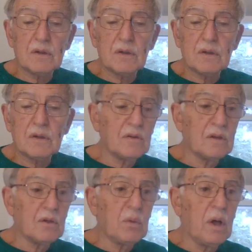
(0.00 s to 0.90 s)
since
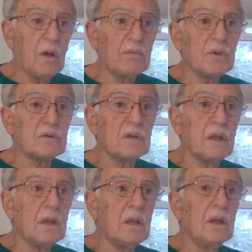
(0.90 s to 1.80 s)
the 12
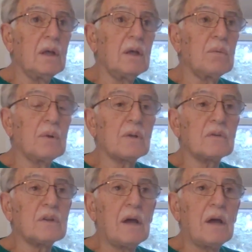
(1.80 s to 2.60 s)
usually whittles